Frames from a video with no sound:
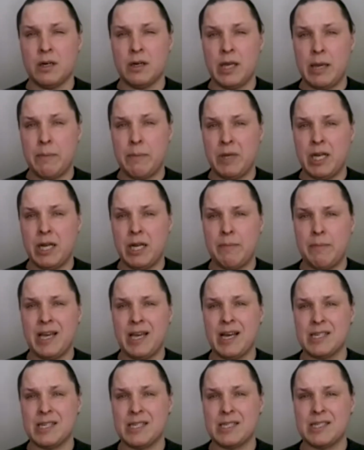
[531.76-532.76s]

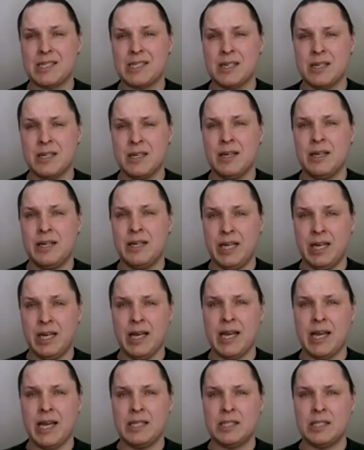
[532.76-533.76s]
epidemic has
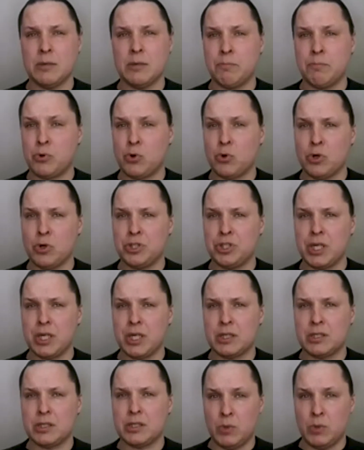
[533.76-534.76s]
delayed some
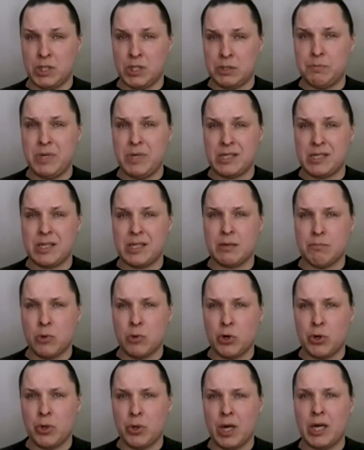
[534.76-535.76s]
projects, which means that
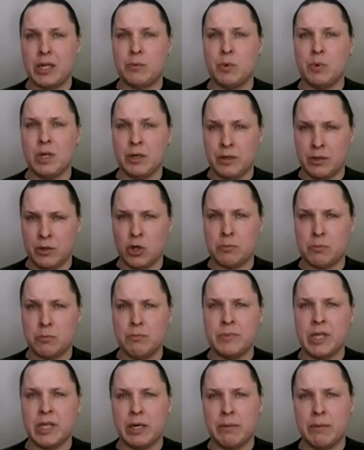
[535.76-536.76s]
Modulight will not
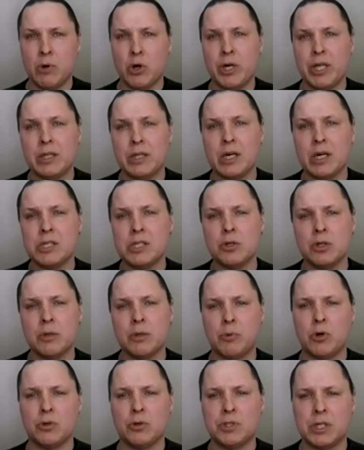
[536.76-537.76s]
then monetize on the
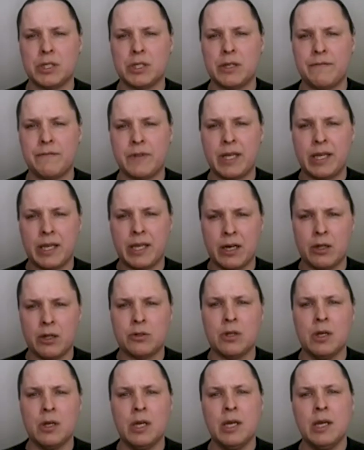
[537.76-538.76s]
project if they
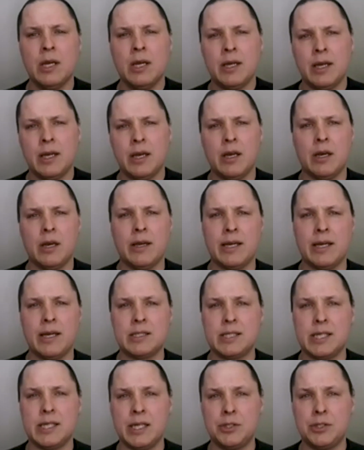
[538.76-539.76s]
cannot
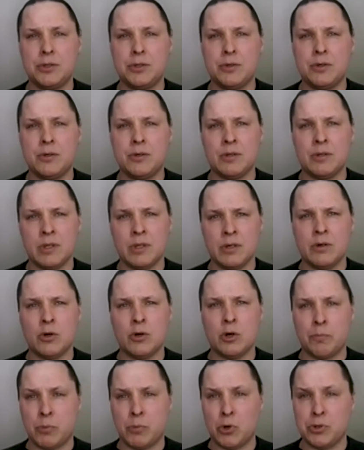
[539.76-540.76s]
proceed to
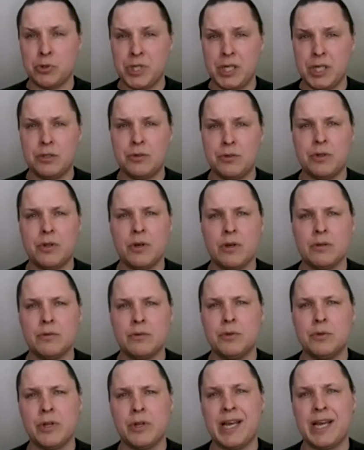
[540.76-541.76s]

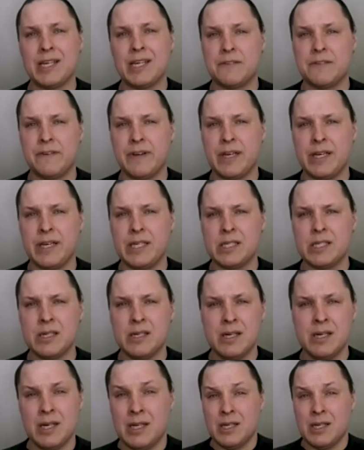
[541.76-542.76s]
the next phase.
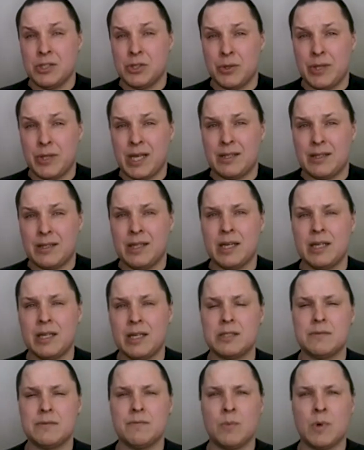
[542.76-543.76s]
So
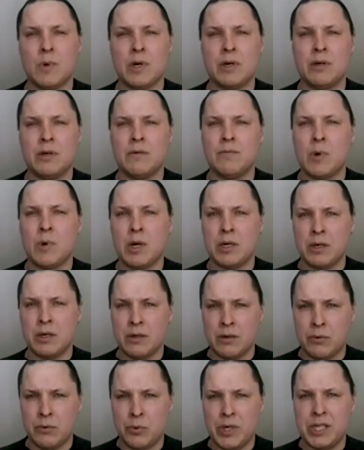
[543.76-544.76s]
that's one
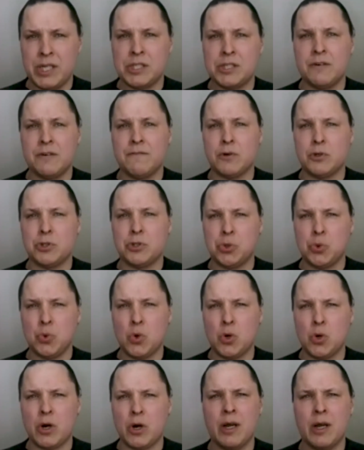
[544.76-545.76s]
reason for
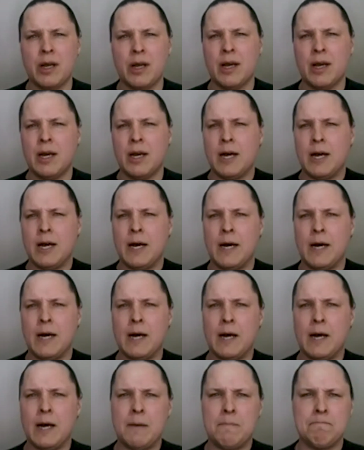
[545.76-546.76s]
sure.
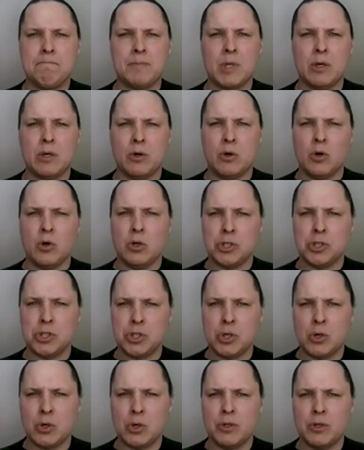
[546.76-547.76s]
Also,
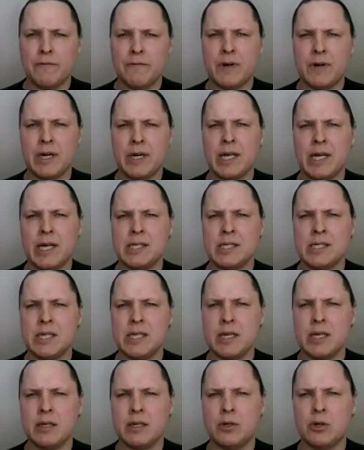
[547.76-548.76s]
the
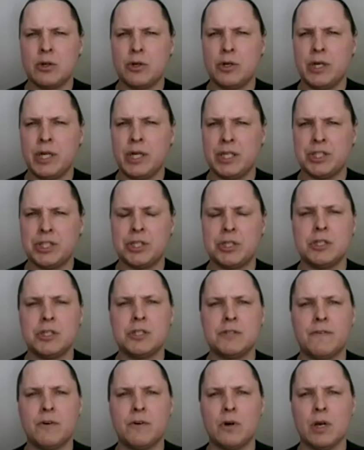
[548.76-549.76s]
financing
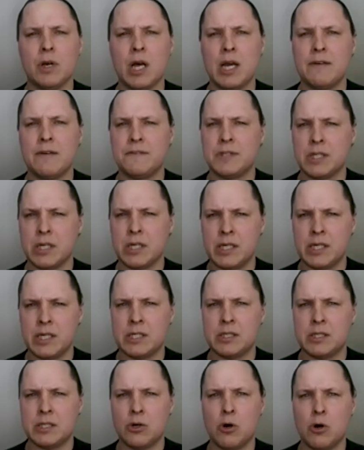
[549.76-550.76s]
conditions for life
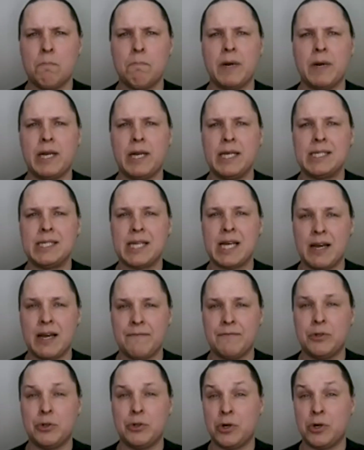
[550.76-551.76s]
science companies have
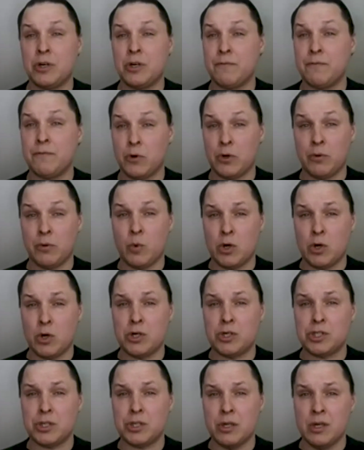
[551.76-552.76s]
turned for the
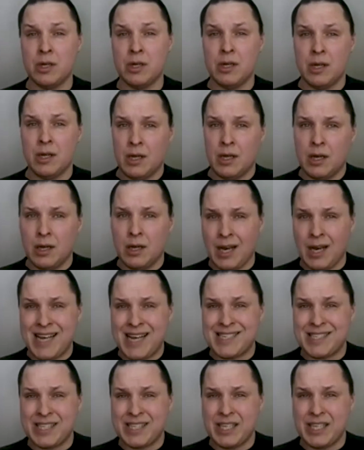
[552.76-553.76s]
worst
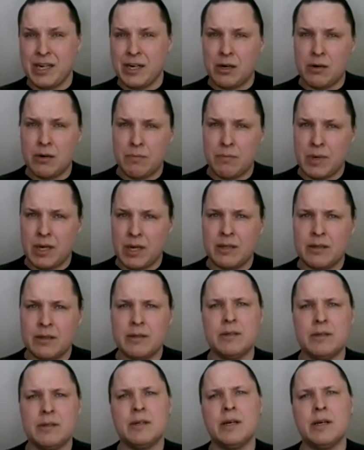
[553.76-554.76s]
last year, and
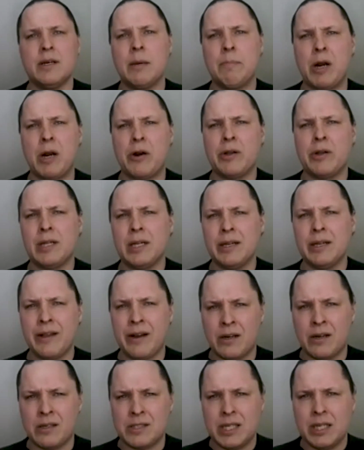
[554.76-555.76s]
apparently there
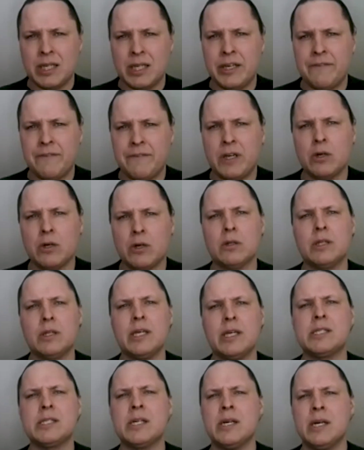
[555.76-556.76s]
are still
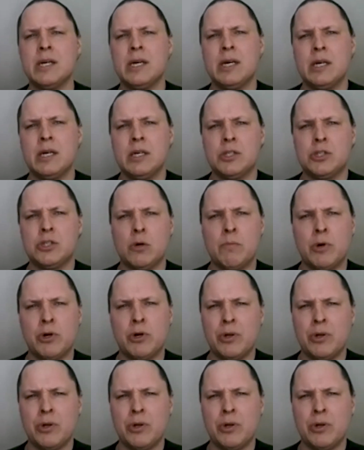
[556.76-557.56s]
difficulties. So